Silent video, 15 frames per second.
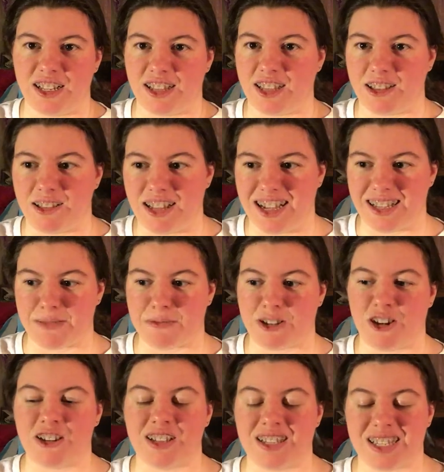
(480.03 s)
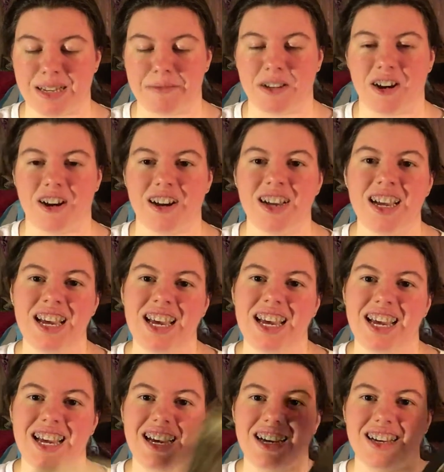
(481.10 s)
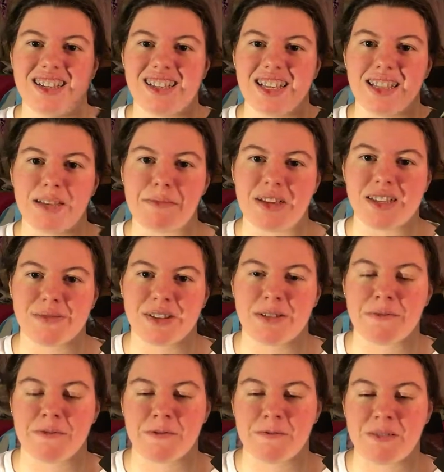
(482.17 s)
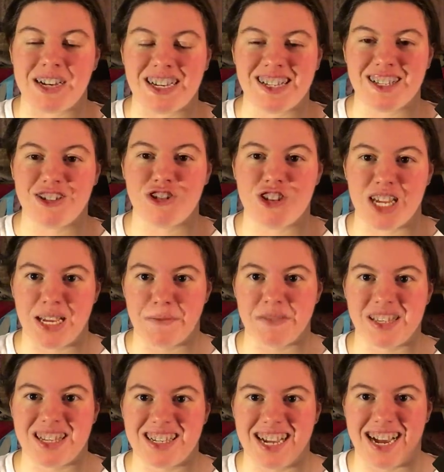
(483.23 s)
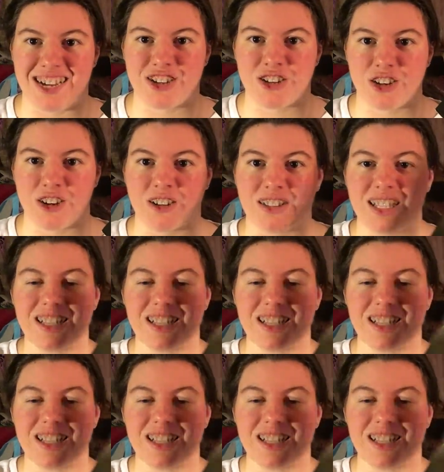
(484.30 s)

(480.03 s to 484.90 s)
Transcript: the last book on this TBR, is The Maze Runner by James Dashner.